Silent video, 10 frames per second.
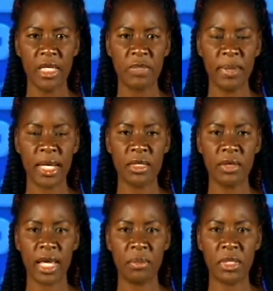Speaking to
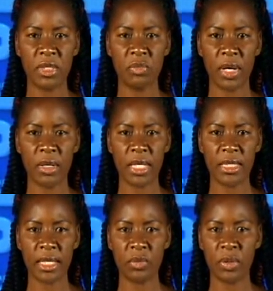NBC Radio, he
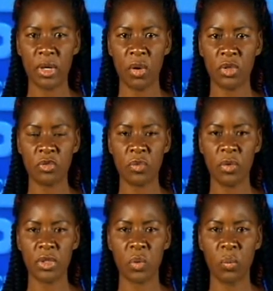said it will also
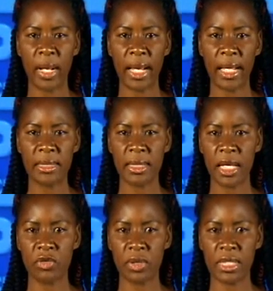focus on wetlands
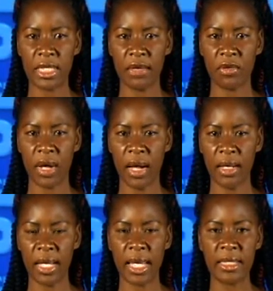natural safeguard
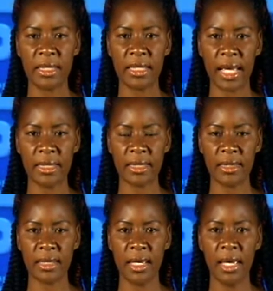against
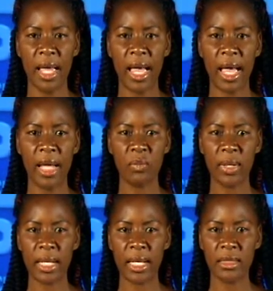disasters and
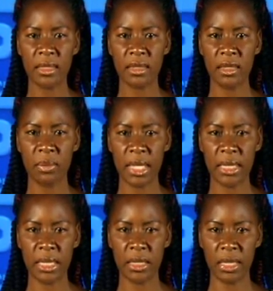wetland
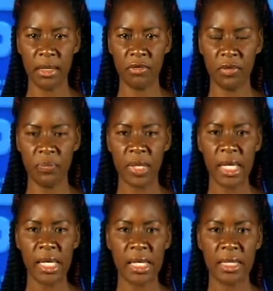sustainability to live.
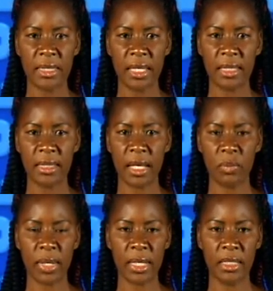He stated that
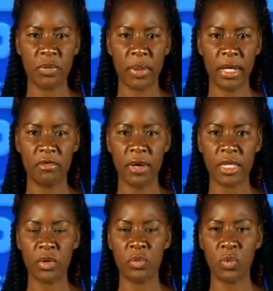wetlands play a
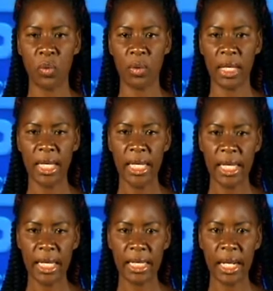vital role
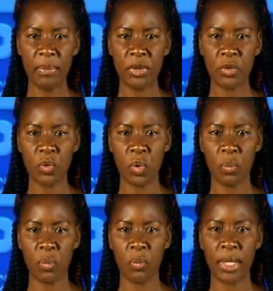in helping to
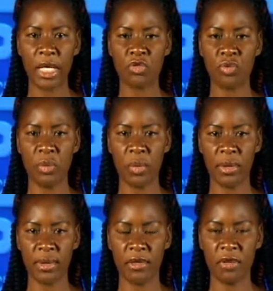cope with extreme
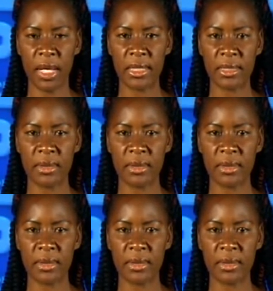weather events.